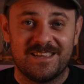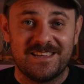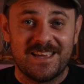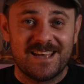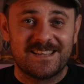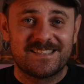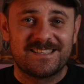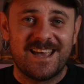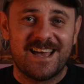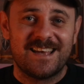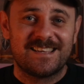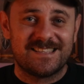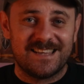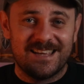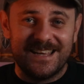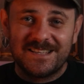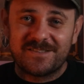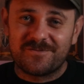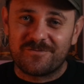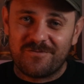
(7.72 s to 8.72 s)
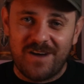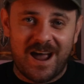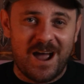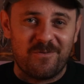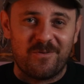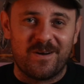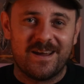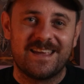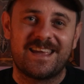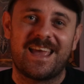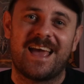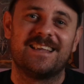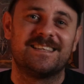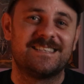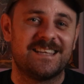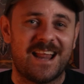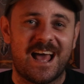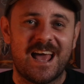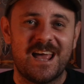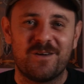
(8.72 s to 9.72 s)
Yes, it's Rat Week, and
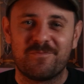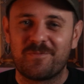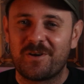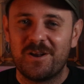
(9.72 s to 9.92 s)
today I'm